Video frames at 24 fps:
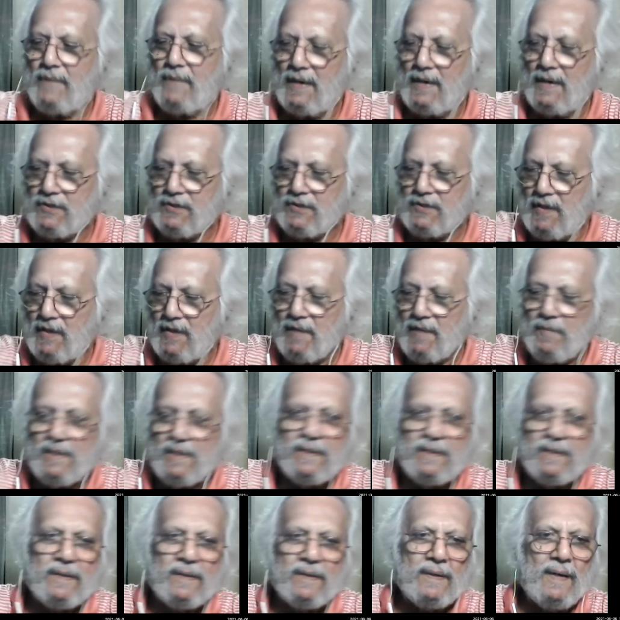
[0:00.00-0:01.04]
Actually, I met
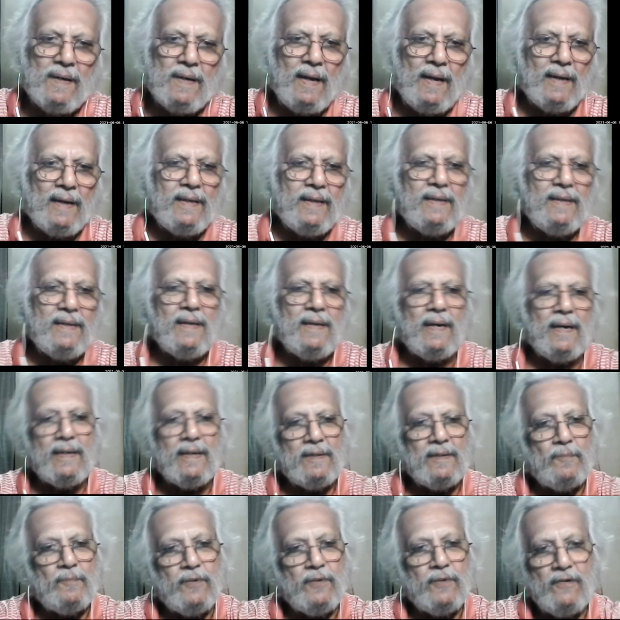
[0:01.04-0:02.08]
Laki. I
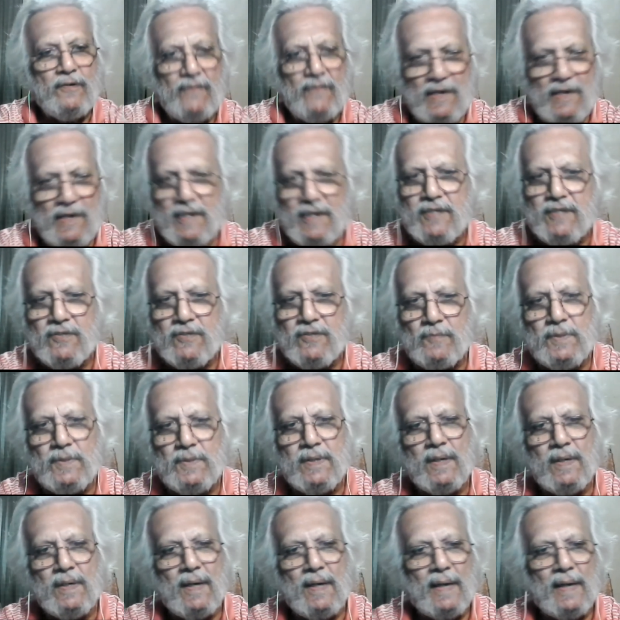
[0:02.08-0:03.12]
had the privilege of
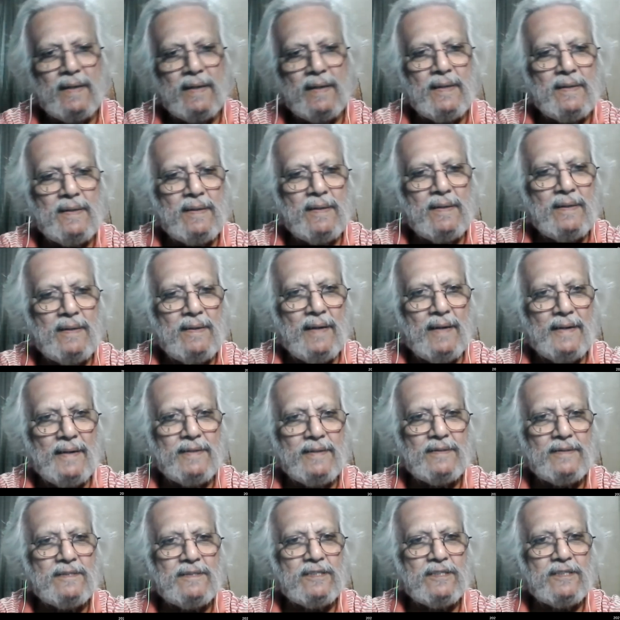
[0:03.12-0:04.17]
meeting Laki in
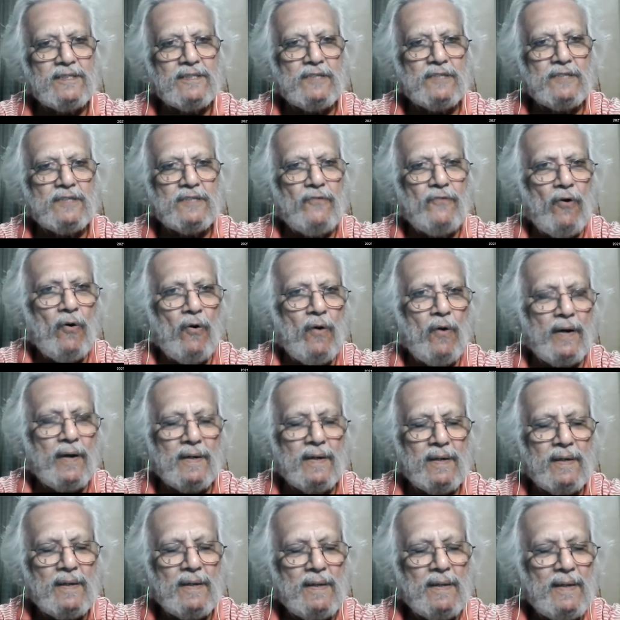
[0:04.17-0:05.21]
1964. And
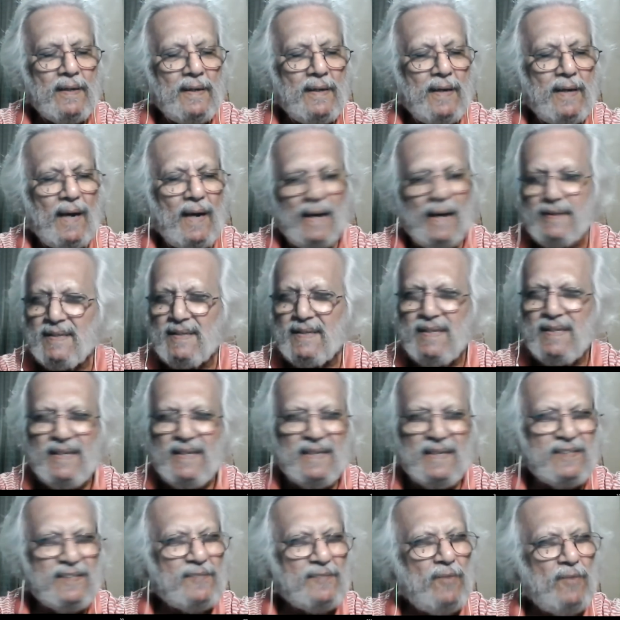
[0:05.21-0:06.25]
I think he
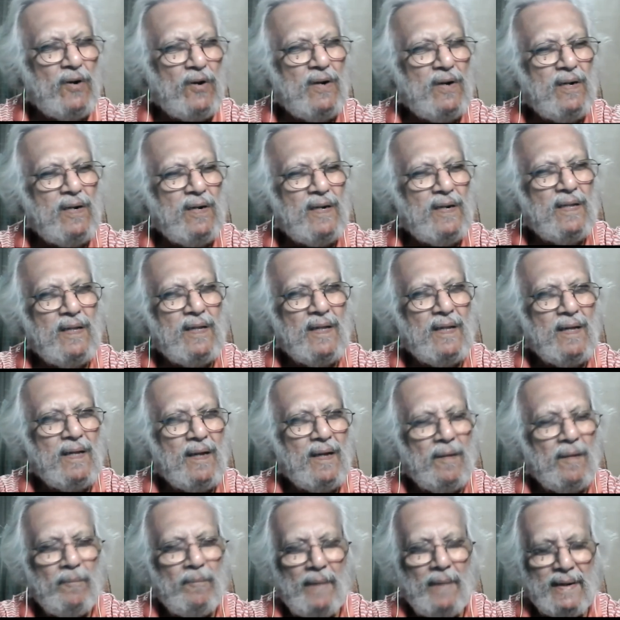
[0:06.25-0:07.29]
had a small
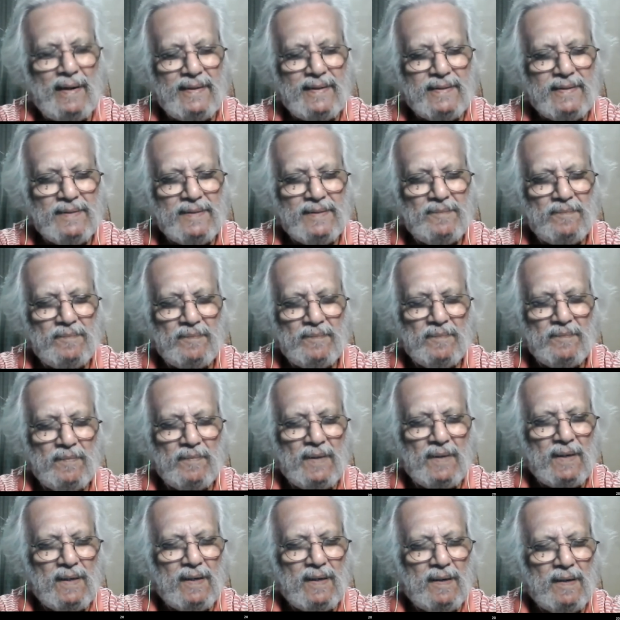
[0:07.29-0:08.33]
Bantam
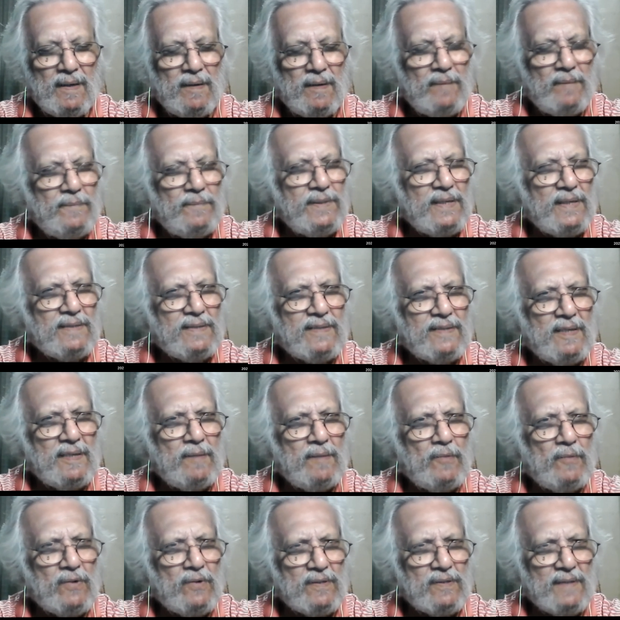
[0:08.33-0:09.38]
BSA
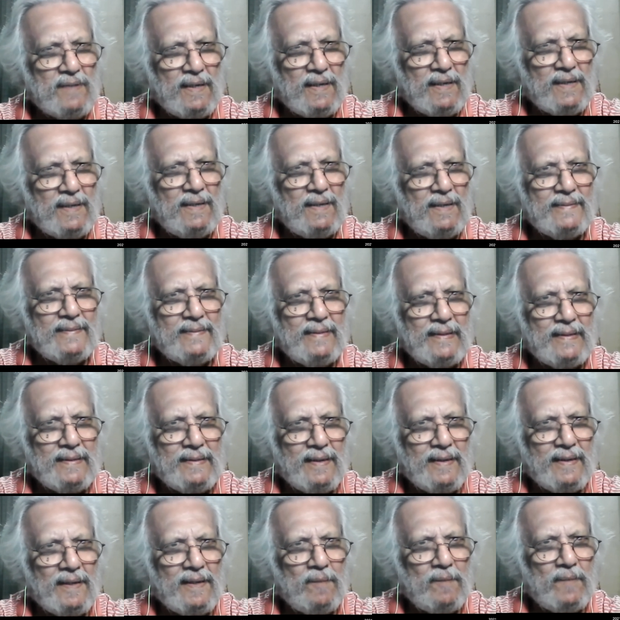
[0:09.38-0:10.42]
motorcycle at that time.